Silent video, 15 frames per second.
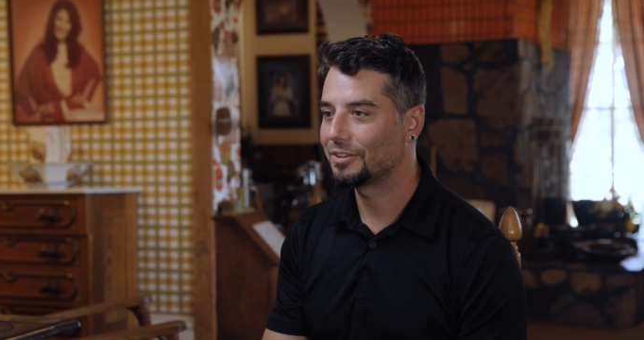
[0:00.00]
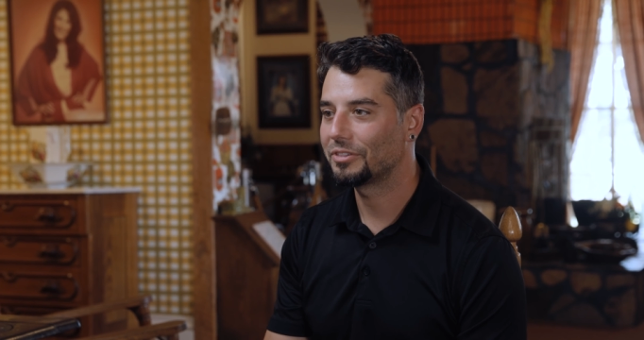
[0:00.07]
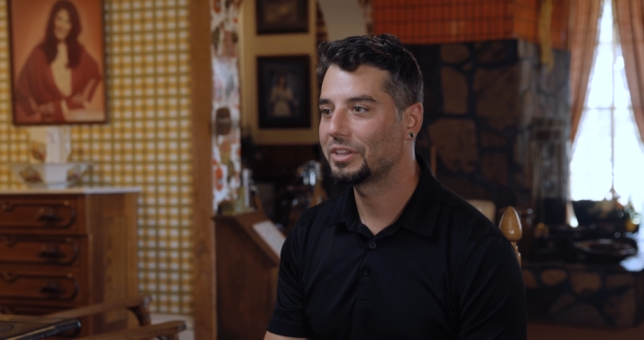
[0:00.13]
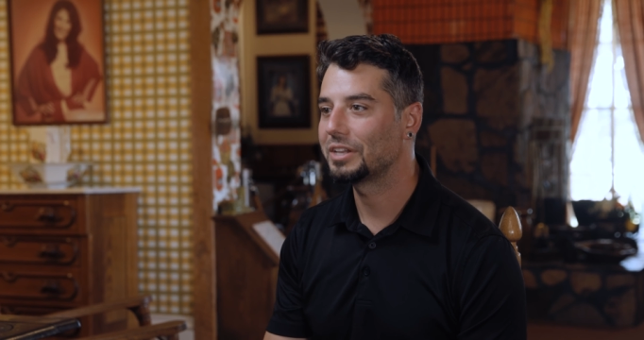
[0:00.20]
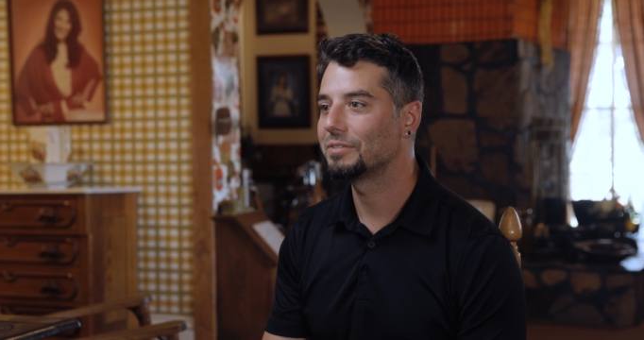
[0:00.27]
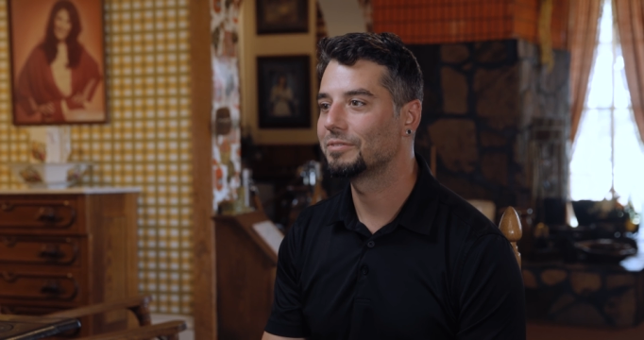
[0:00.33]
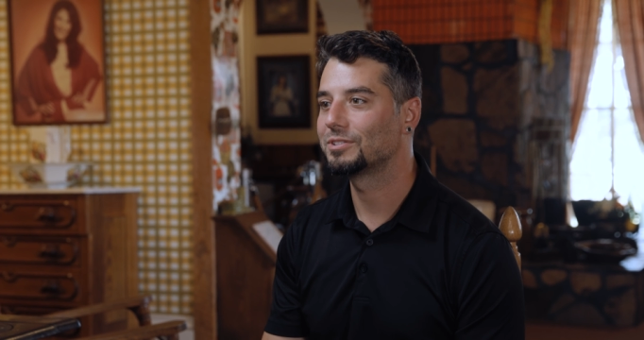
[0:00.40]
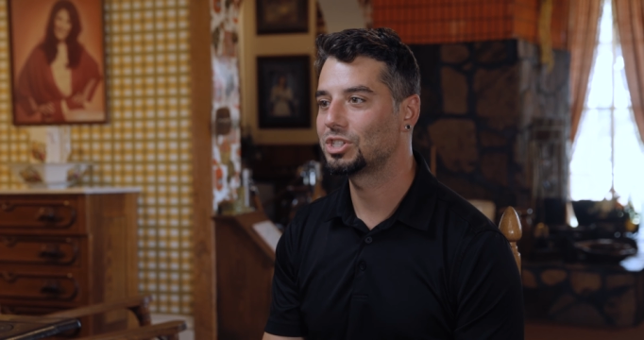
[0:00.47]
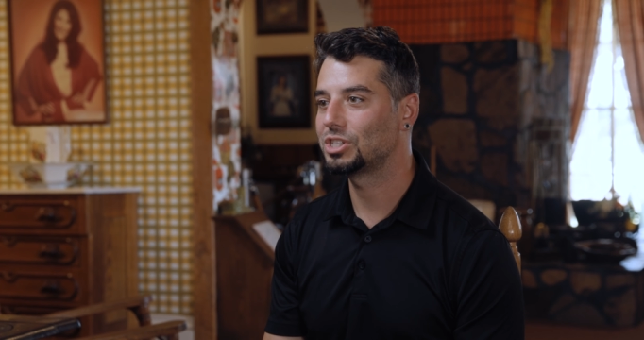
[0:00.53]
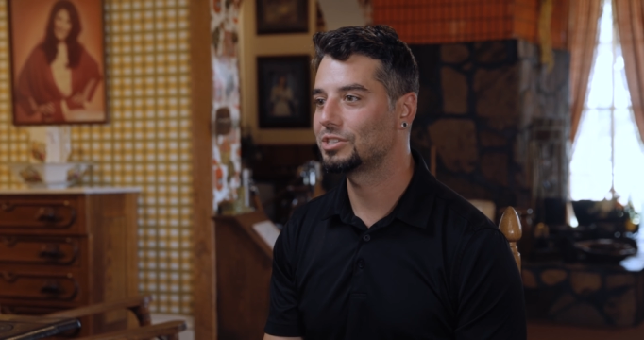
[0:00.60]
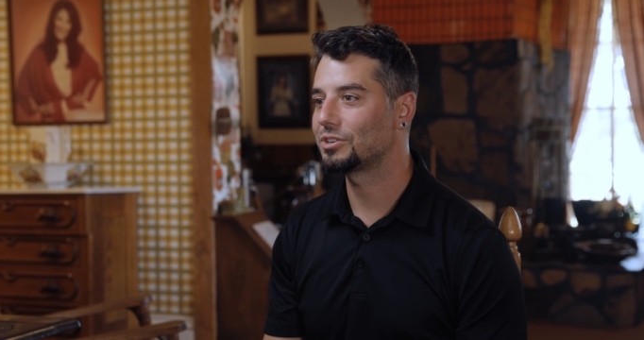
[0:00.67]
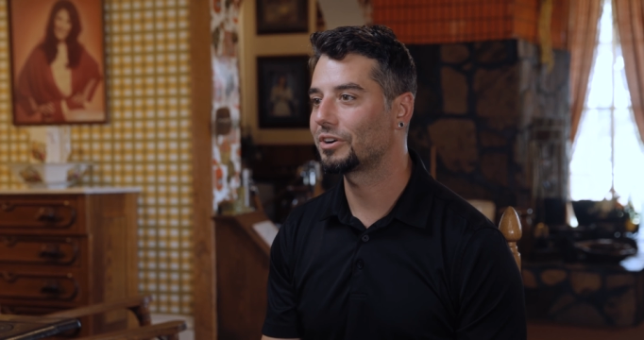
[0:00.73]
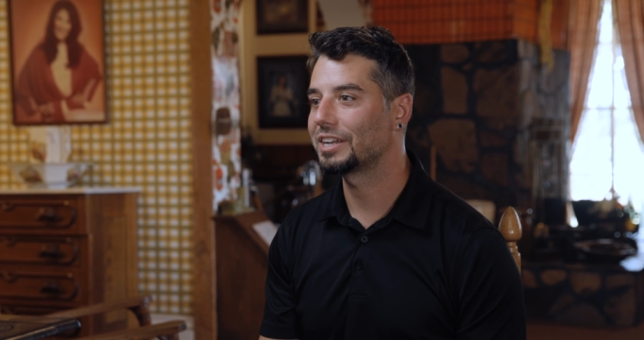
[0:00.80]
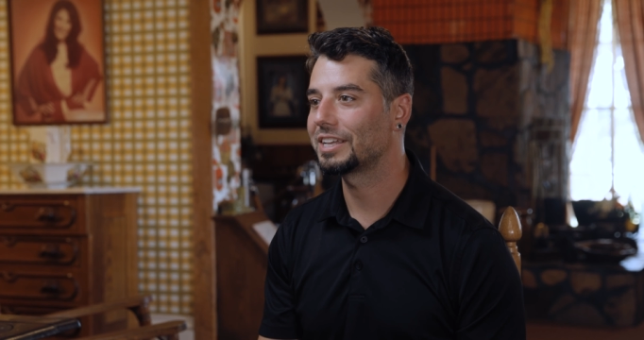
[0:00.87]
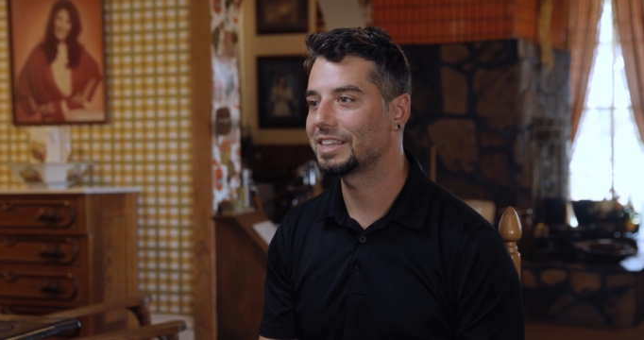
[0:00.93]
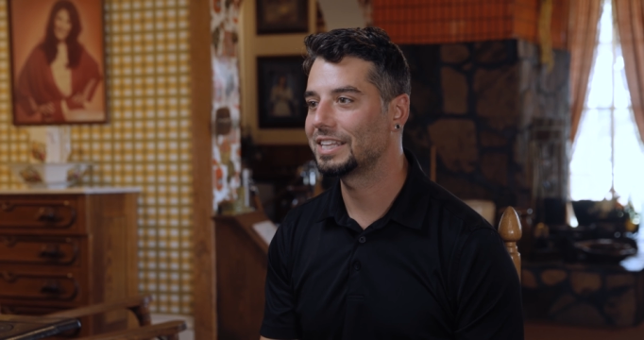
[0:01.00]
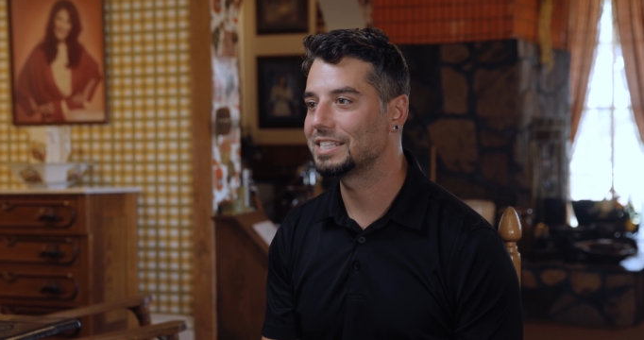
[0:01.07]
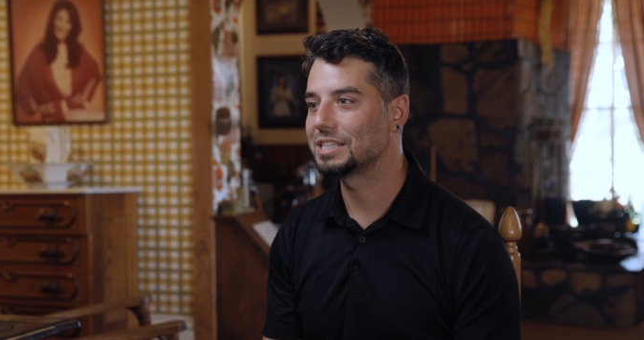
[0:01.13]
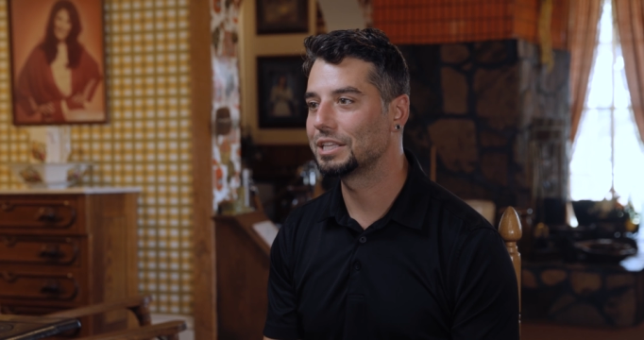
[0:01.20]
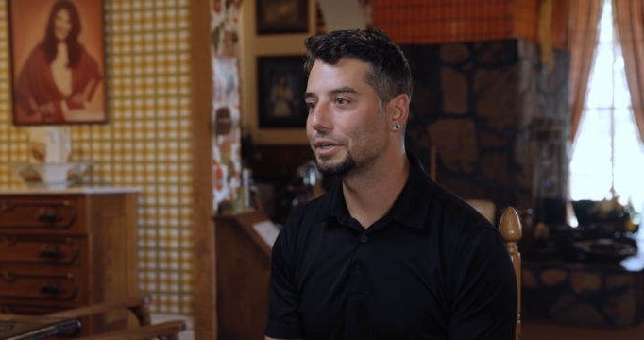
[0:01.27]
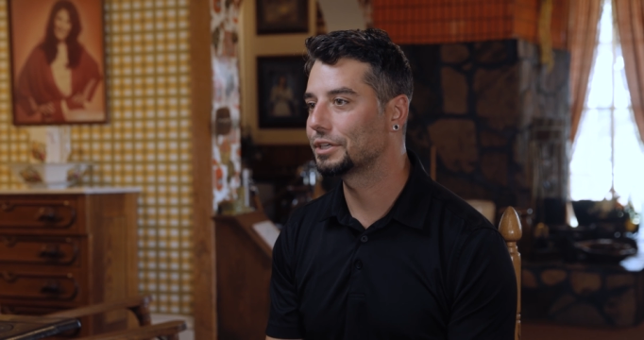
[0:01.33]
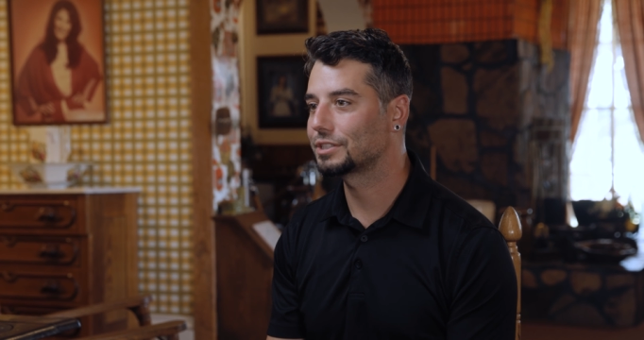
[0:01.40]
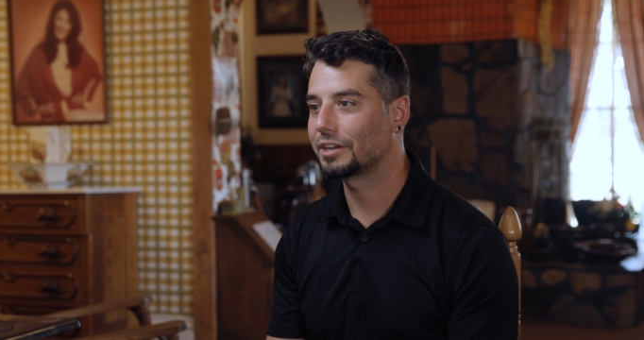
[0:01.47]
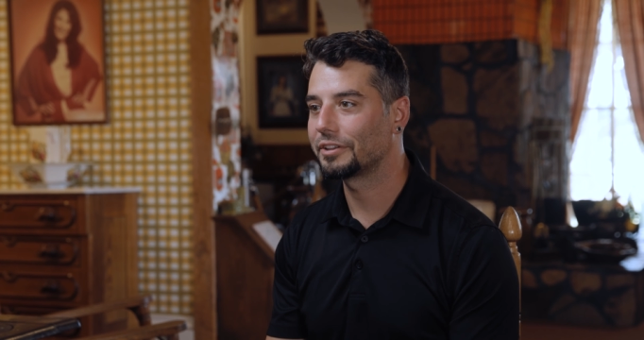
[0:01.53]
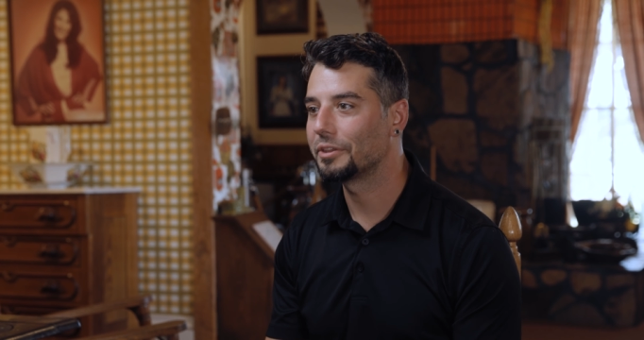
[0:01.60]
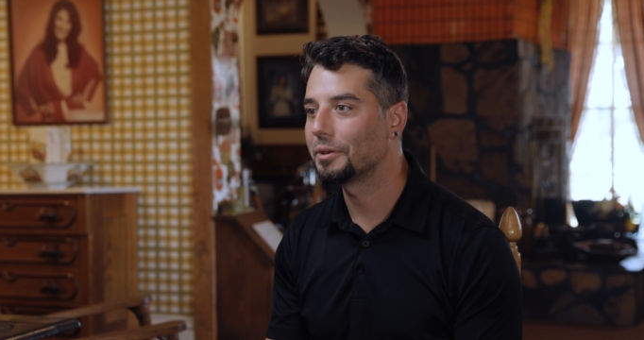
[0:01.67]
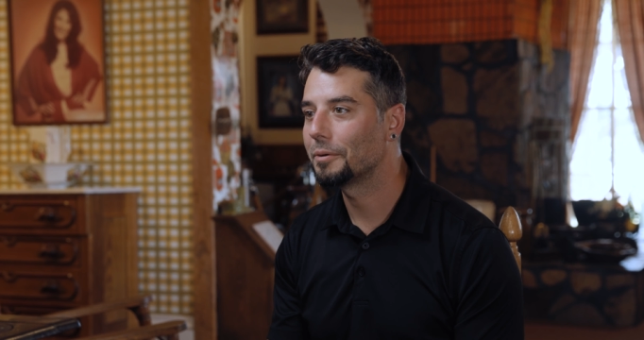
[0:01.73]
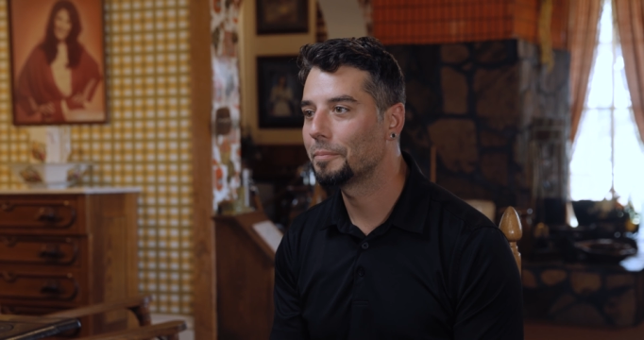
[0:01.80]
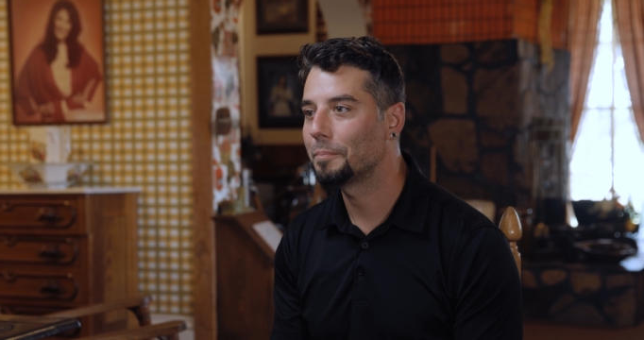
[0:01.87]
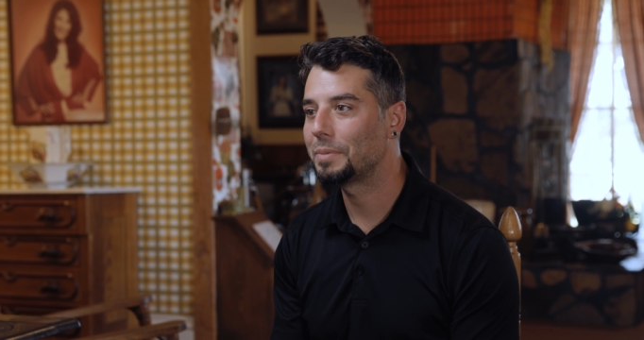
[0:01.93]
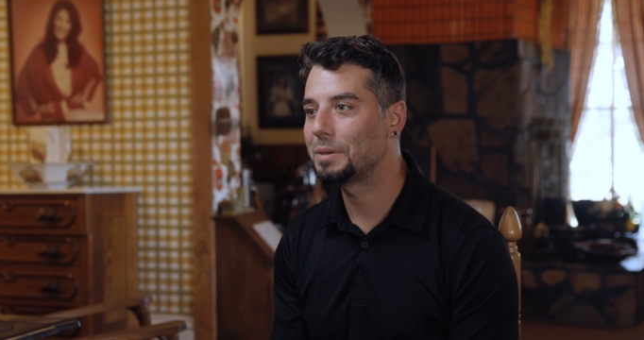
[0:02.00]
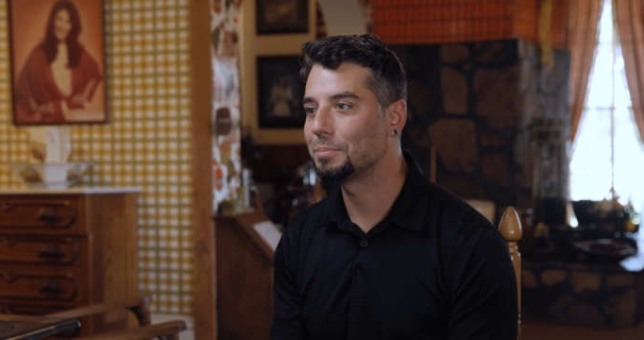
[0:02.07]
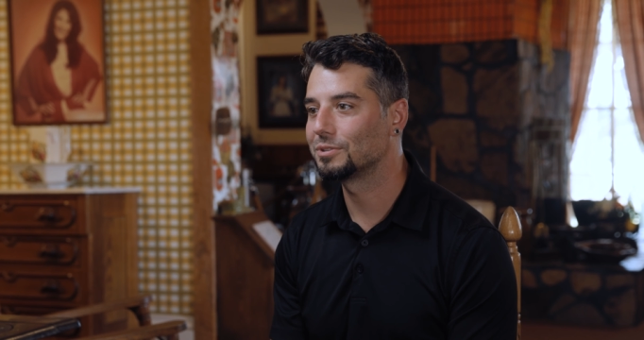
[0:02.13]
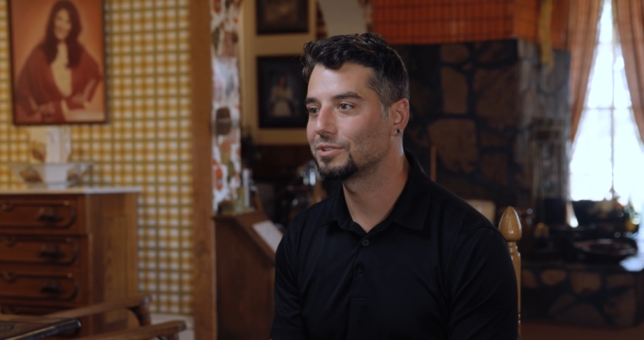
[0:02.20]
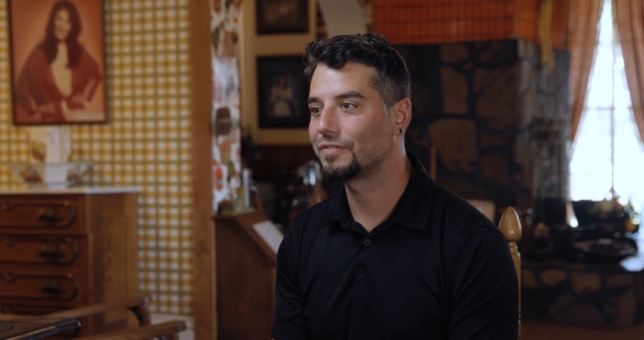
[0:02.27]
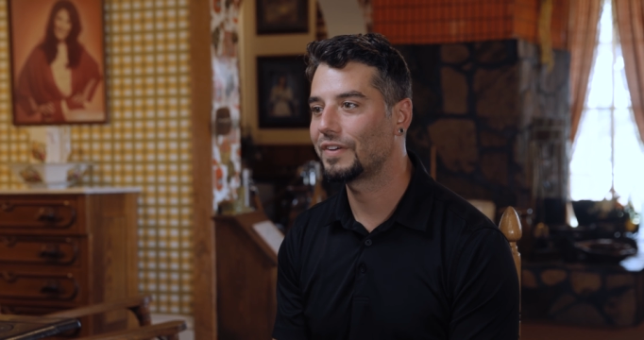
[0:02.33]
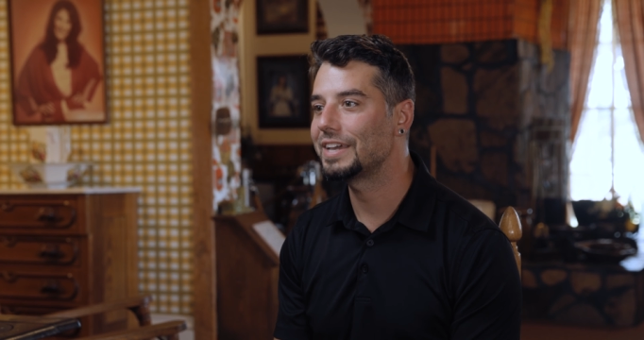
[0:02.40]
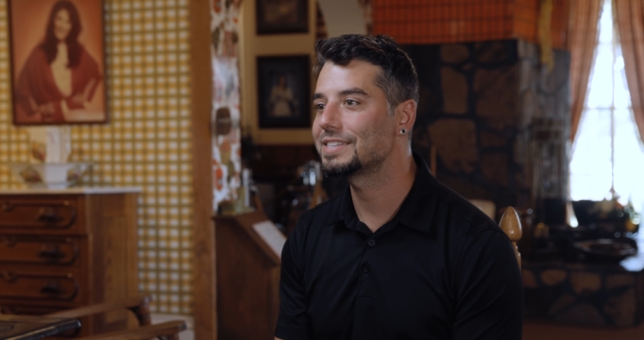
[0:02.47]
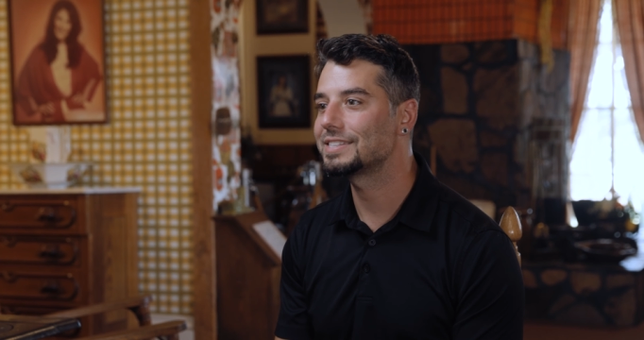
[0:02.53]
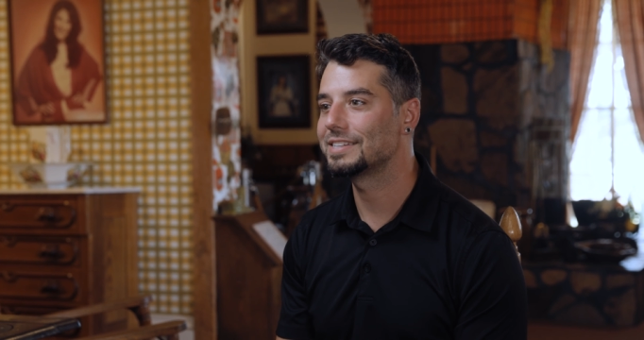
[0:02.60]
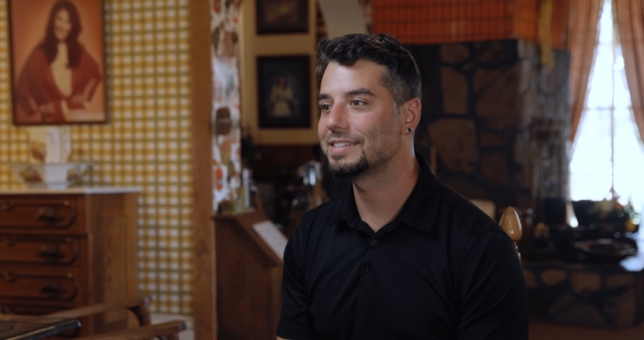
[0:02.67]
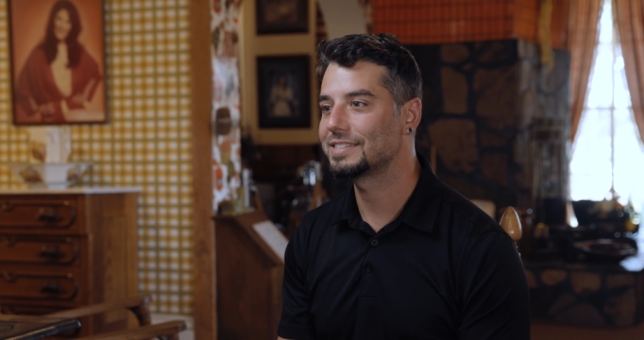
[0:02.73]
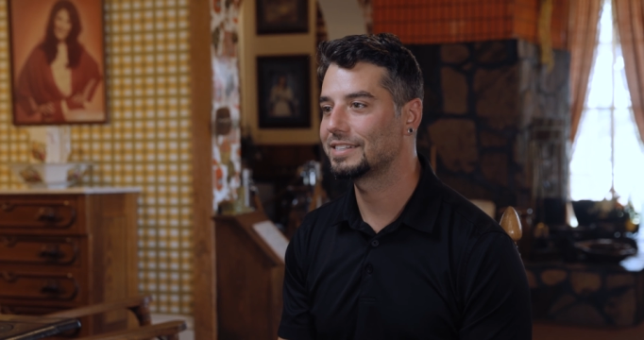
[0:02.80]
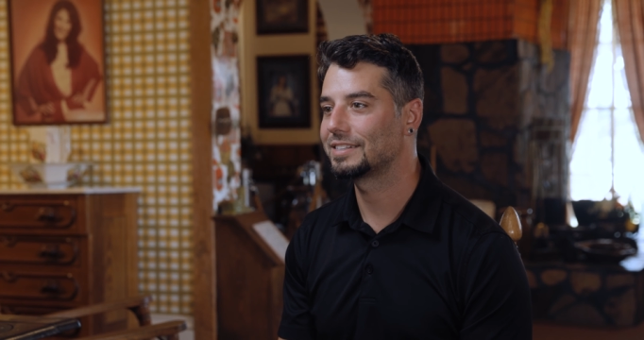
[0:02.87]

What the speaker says: then she started getting these looks on the people's faces.